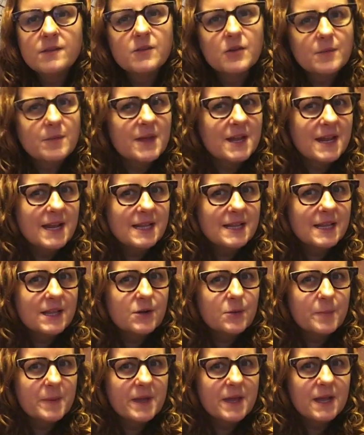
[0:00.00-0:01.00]
So I'm getting a
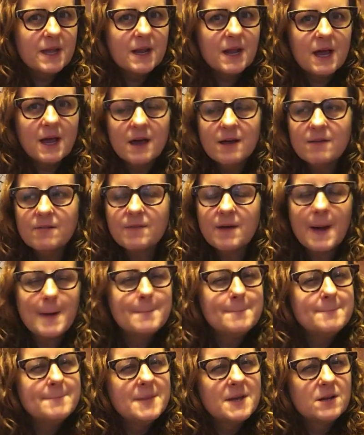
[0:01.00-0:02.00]
little bit of a
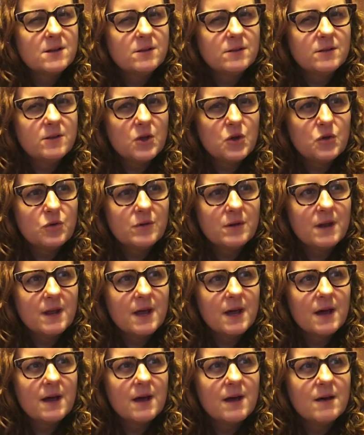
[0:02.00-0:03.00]
middle note
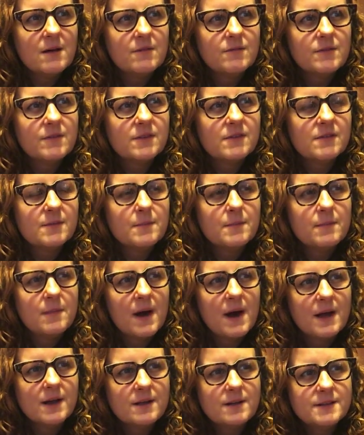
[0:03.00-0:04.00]
of some
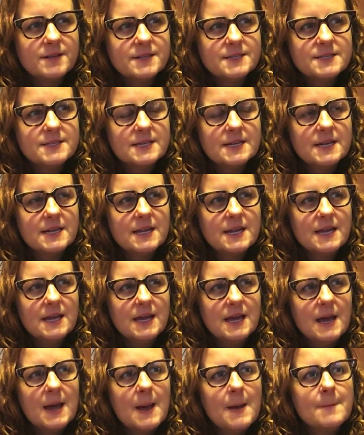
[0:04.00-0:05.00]
mild
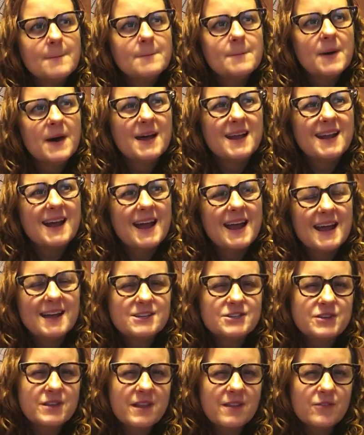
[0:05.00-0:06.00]
acidity, but I
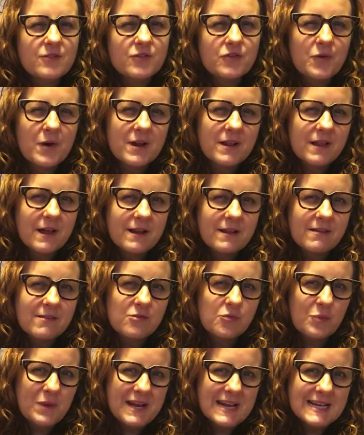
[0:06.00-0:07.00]
actually think there's quite a lot of
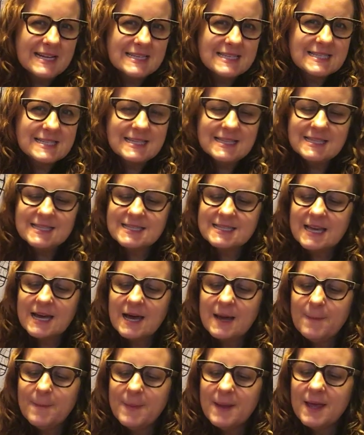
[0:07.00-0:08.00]
sweetness in this
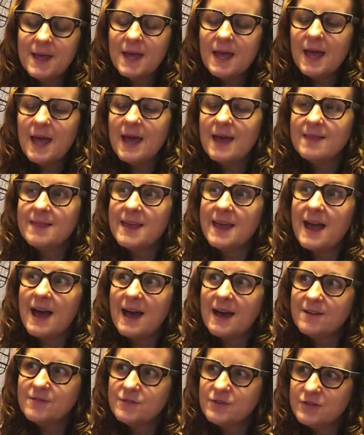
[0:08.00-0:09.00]
cup, and the
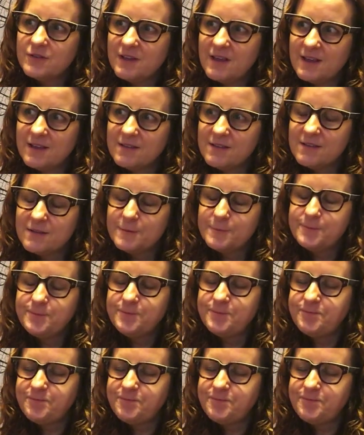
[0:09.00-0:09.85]
aftertaste